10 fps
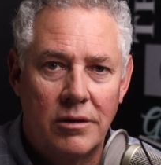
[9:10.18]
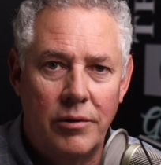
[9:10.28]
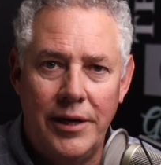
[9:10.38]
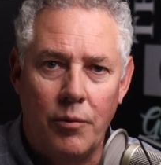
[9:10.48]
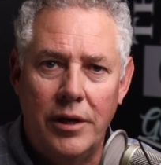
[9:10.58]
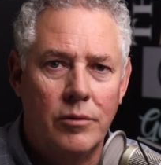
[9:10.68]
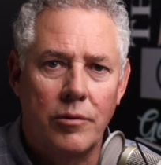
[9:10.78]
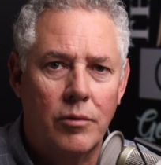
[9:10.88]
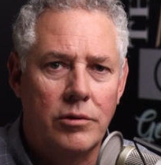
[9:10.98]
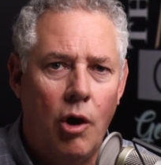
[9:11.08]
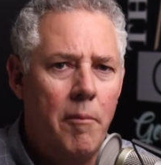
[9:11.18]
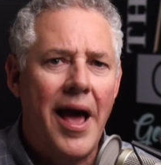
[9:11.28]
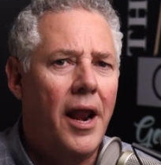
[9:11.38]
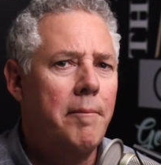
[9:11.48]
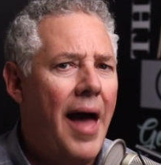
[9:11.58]

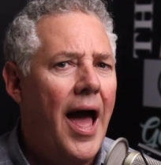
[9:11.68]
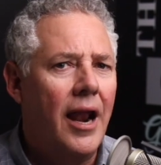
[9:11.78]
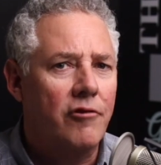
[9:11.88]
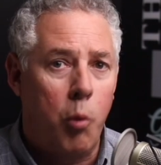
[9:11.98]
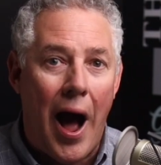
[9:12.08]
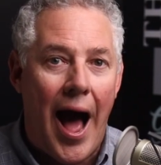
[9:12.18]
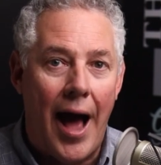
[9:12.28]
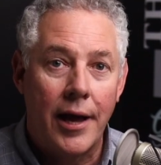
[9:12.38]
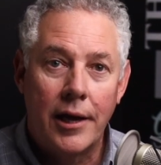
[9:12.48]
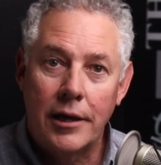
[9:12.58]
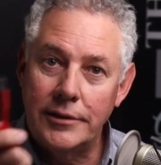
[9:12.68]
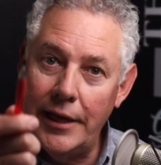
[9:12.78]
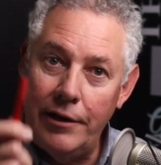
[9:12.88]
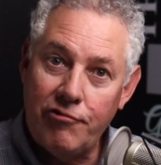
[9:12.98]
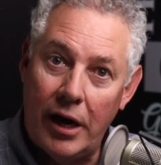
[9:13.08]
mail-in ballots. Why? Because
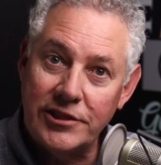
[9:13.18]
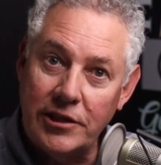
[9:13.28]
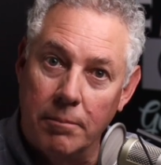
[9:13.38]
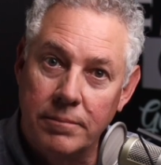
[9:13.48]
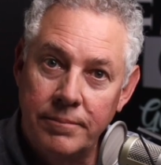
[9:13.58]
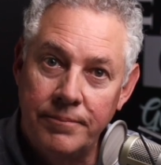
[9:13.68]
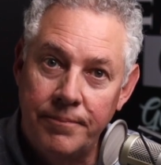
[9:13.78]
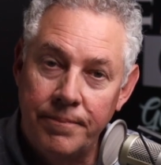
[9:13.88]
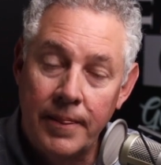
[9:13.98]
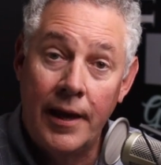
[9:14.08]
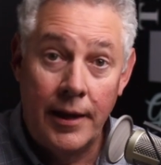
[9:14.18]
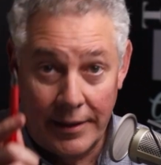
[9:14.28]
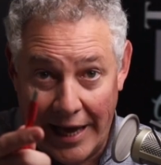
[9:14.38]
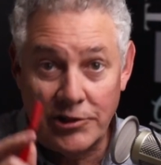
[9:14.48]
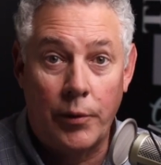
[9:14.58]
they didn't trust them.
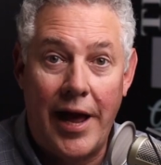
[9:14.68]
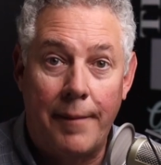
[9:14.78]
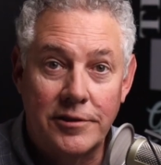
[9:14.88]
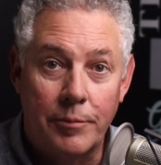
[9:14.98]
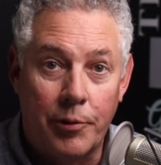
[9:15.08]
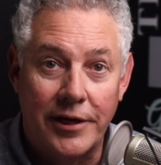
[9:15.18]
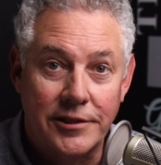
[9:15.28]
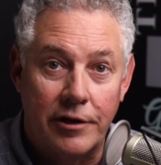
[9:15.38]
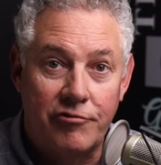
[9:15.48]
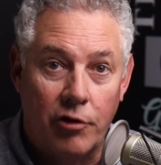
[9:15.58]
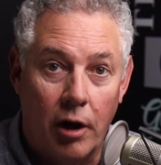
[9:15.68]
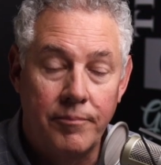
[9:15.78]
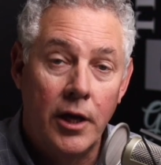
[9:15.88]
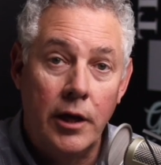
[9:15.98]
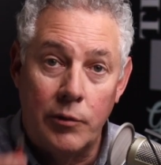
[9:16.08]
That's what happened to President
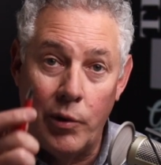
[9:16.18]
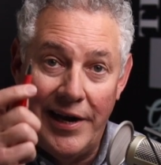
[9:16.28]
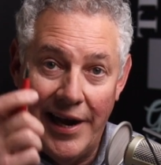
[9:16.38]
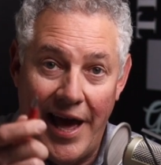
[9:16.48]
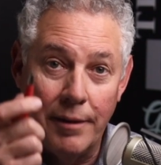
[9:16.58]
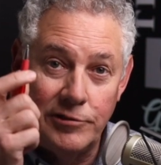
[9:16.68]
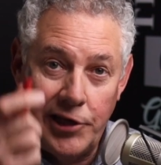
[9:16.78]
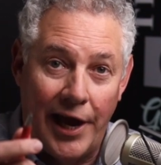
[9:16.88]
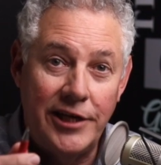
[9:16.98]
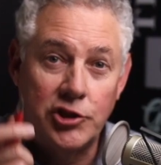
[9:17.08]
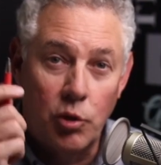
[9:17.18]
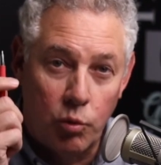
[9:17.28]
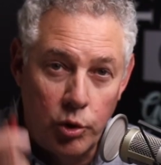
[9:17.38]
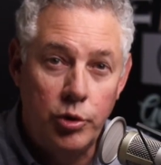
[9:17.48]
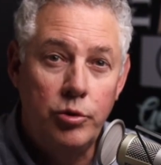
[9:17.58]
Trump. We let him change the
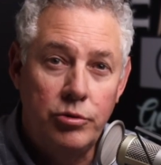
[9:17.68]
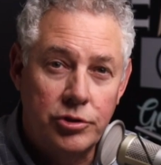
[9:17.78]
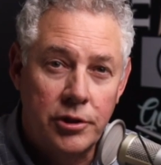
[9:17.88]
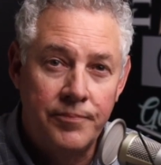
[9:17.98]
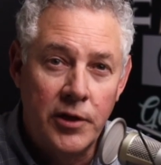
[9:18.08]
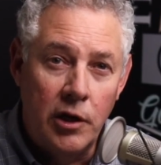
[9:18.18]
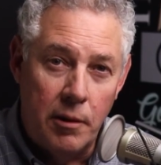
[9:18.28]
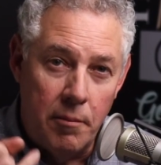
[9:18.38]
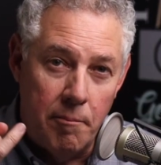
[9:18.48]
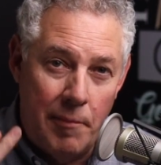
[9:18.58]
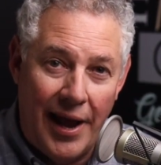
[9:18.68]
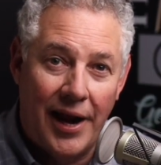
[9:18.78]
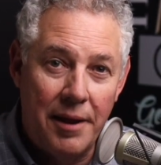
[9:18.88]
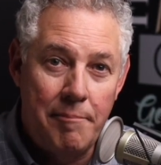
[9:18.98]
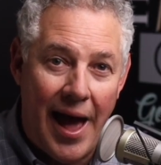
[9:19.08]
rules,
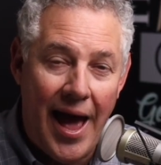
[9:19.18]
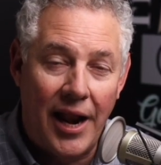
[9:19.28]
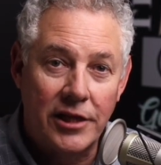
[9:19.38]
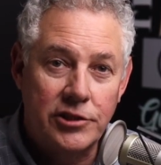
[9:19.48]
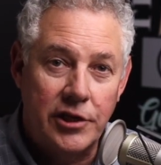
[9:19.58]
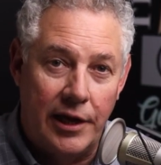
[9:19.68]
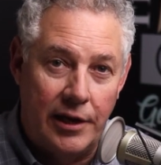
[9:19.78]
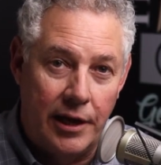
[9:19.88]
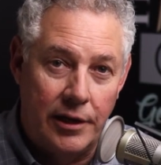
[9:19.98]
mail-in ballots and